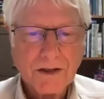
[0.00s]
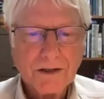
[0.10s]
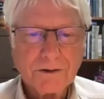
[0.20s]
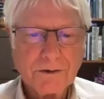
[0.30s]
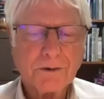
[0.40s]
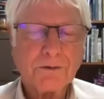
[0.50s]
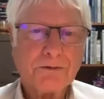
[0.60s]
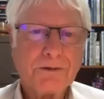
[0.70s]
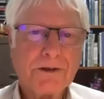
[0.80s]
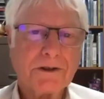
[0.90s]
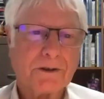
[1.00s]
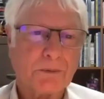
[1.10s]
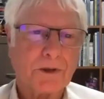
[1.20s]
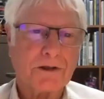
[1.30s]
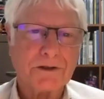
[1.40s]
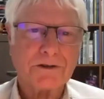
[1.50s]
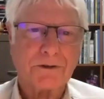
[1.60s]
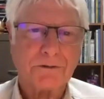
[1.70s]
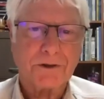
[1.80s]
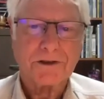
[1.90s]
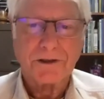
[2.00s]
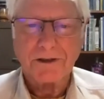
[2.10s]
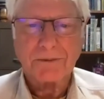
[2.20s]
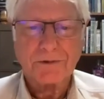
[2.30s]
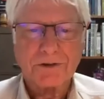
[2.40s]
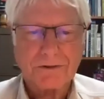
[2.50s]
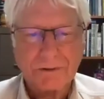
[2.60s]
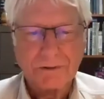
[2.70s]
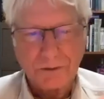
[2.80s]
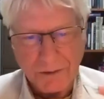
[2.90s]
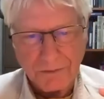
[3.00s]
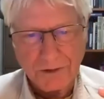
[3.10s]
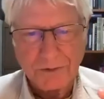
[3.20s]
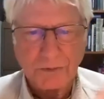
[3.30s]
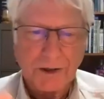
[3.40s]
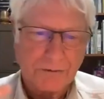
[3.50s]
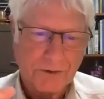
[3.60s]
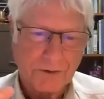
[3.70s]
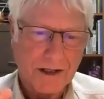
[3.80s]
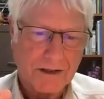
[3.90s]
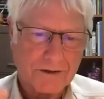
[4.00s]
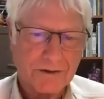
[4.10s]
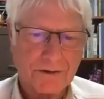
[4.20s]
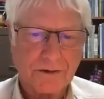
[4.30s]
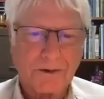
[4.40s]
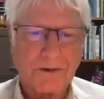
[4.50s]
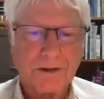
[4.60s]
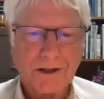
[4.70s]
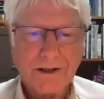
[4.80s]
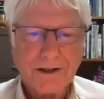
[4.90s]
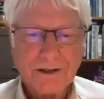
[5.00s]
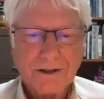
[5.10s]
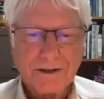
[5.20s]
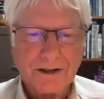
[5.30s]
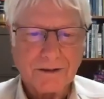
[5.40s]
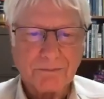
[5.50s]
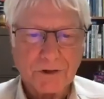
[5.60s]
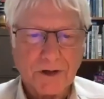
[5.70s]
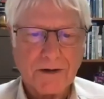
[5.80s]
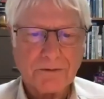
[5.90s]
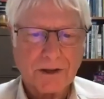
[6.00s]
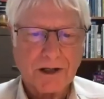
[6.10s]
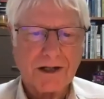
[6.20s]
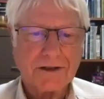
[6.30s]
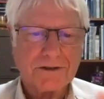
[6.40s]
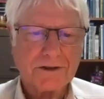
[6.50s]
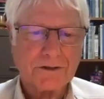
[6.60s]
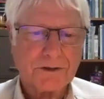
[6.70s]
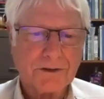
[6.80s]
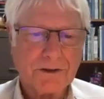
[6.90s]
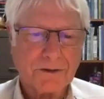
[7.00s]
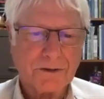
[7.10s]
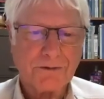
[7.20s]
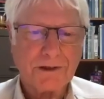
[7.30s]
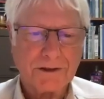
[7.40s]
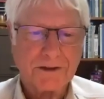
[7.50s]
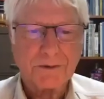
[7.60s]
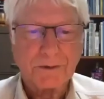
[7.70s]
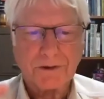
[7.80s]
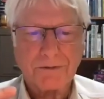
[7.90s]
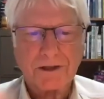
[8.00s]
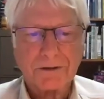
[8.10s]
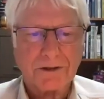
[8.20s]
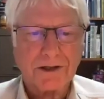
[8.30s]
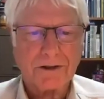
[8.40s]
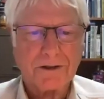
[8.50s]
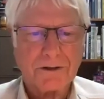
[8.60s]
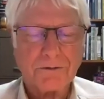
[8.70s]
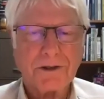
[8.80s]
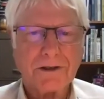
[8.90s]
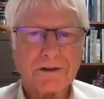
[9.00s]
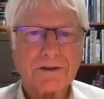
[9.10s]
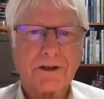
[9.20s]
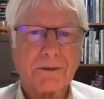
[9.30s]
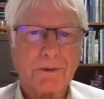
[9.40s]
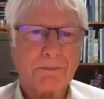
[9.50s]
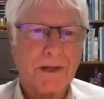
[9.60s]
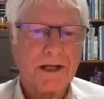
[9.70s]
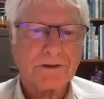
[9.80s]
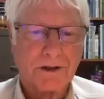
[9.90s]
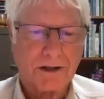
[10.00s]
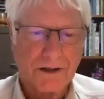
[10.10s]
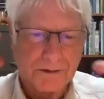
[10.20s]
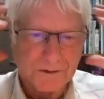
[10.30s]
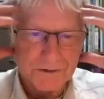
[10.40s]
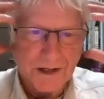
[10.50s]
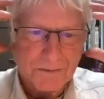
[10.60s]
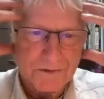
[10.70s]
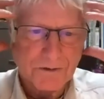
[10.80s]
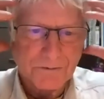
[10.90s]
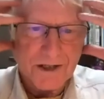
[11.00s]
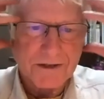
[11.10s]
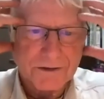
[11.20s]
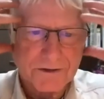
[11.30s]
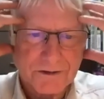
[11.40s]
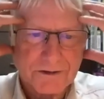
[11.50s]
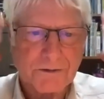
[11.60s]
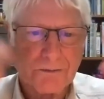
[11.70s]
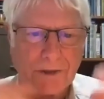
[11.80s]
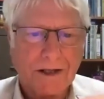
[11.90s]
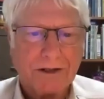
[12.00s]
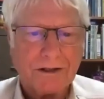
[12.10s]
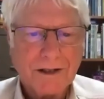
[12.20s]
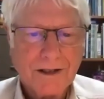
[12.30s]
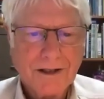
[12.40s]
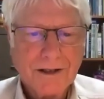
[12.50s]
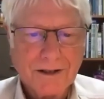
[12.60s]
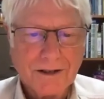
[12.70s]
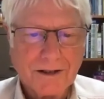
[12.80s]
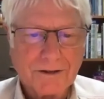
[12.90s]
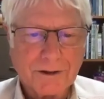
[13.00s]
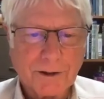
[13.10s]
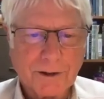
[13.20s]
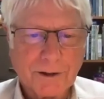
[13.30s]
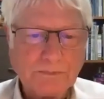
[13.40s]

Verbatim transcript: you'll feel whether you should fish nymphs, streamers, wet flies, or, or uh, dry flies, just your feelings will eventually tell you. Your feelings are going to be based on all these observations that you've made. And um,